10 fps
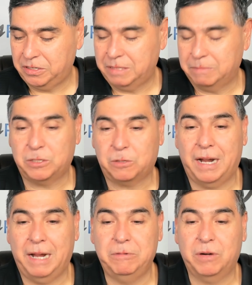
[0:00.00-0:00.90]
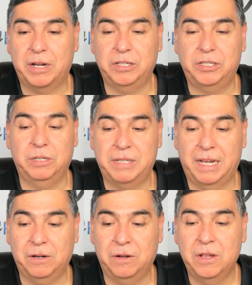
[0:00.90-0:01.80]
to subscribe to our YouTube
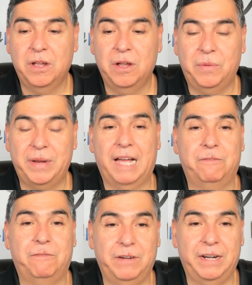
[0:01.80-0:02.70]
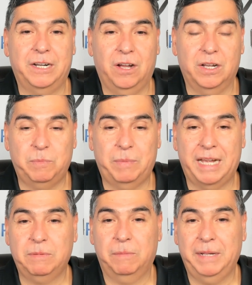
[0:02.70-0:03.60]
channel. We have free college
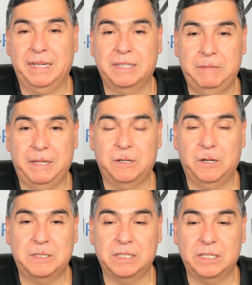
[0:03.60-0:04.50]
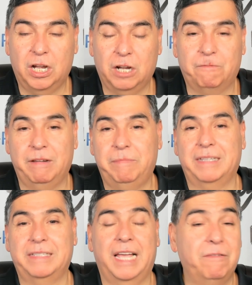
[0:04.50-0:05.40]
basketball picks updated all season long, free
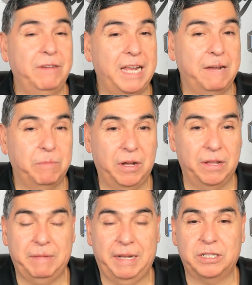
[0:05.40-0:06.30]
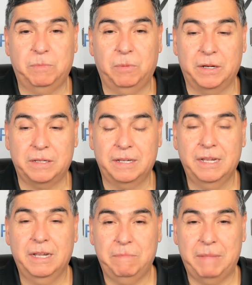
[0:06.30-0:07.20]
picks every day from all the major sports
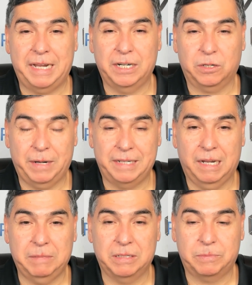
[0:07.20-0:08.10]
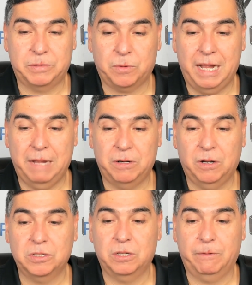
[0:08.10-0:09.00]
making it a great time to subscribe. And
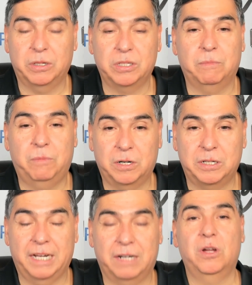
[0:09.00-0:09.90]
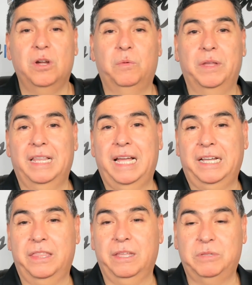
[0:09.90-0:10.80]
also, if you would, support our channel with a
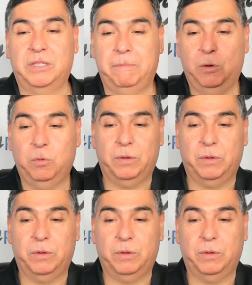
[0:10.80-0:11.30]
like, a thumbs up. We